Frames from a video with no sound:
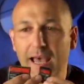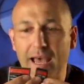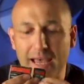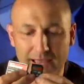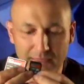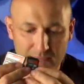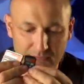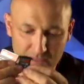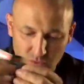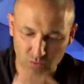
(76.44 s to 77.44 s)
And then
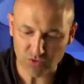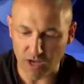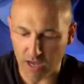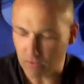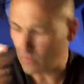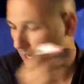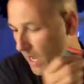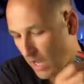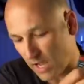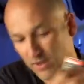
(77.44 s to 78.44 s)
there's also
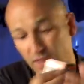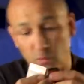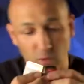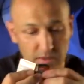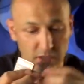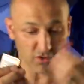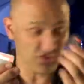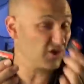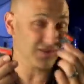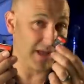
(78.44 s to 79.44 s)
another one that
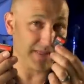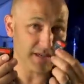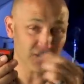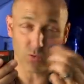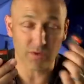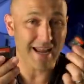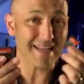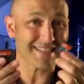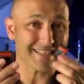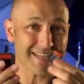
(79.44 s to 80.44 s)
looks just like this called an
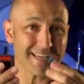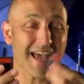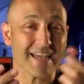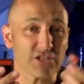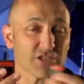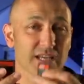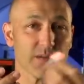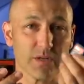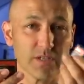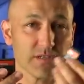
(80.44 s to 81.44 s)
SDHC,
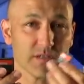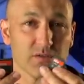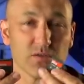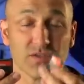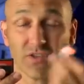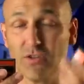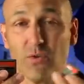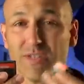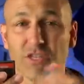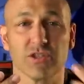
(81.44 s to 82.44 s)
which is a
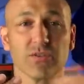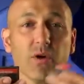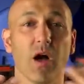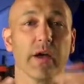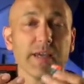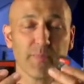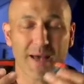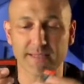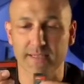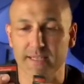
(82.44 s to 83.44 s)
secure digital high
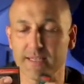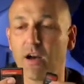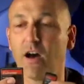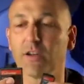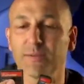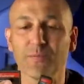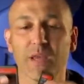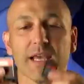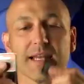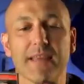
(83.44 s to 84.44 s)
capacity card.
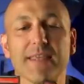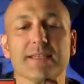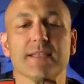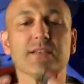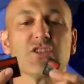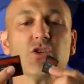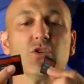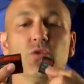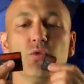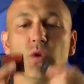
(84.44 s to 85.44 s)
Now these are the
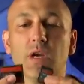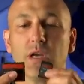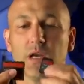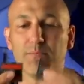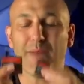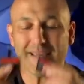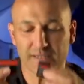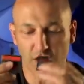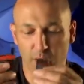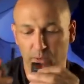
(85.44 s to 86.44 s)
two main
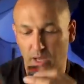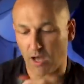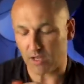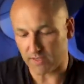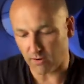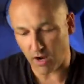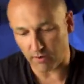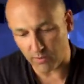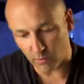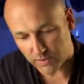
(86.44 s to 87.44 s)
type of cards. There are
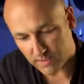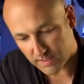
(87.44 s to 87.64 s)
other ones.